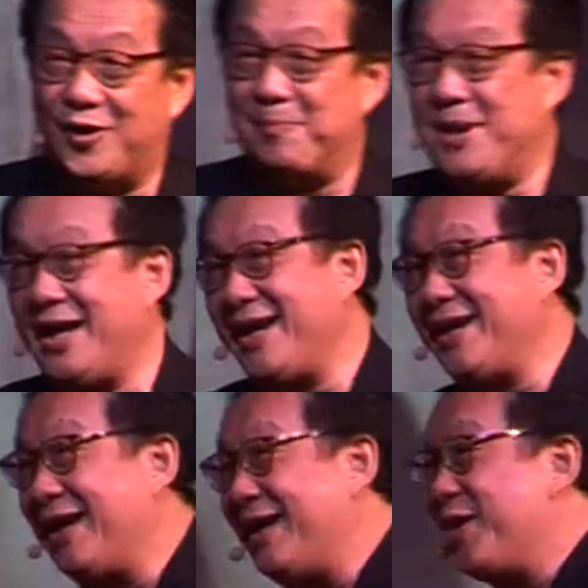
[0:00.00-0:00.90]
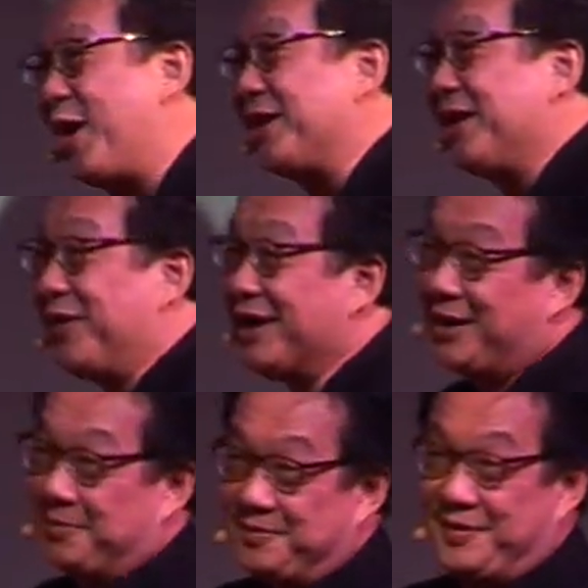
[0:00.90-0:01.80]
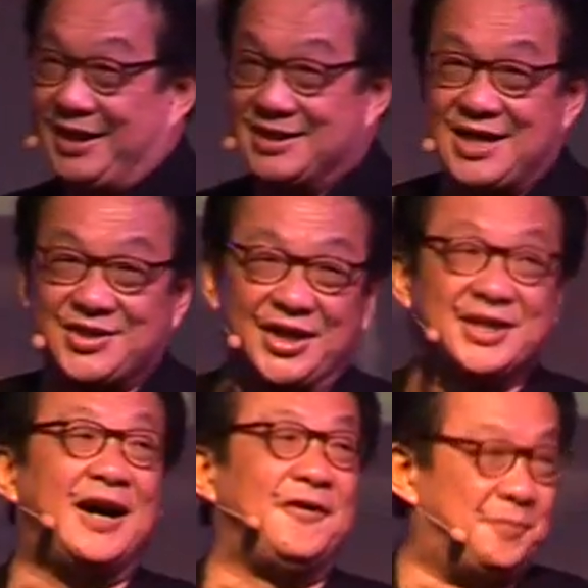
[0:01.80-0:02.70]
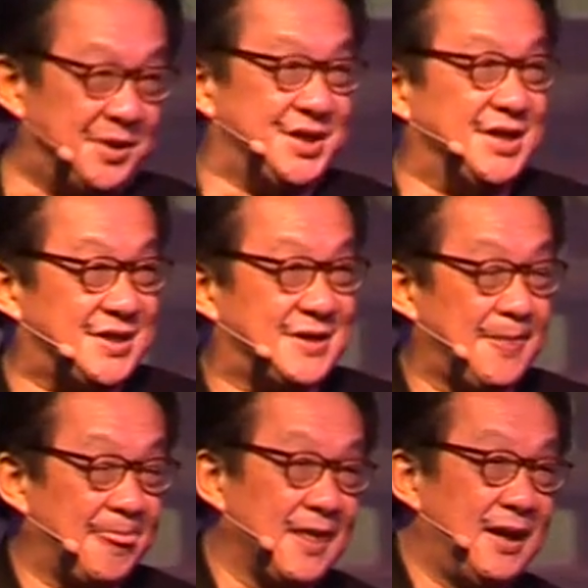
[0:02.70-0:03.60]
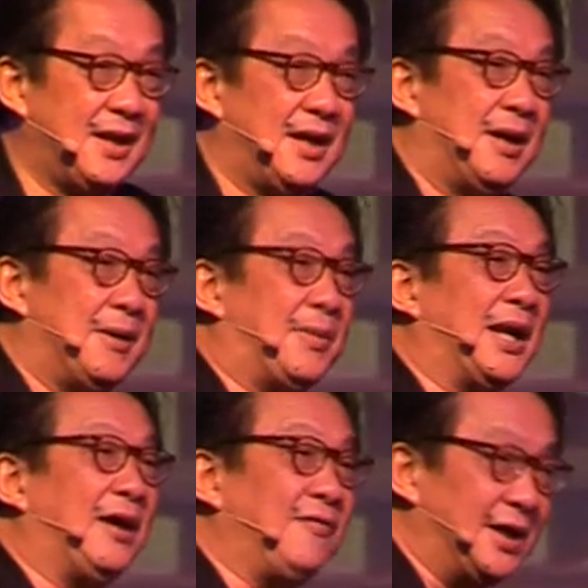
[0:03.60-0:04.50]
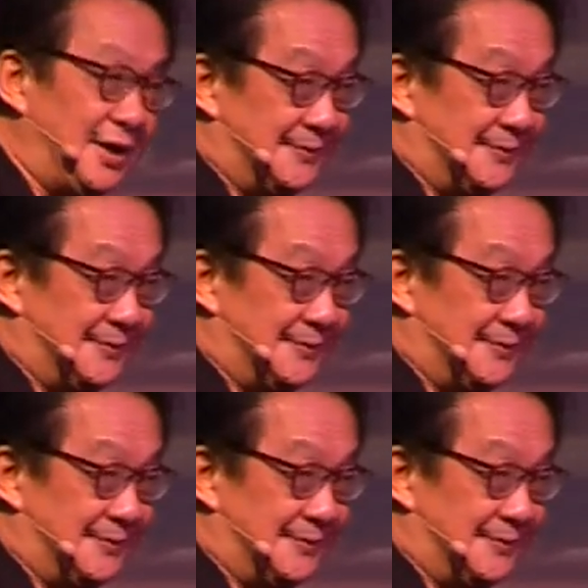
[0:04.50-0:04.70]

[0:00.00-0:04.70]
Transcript: for being not giving up in such a tough business. But I've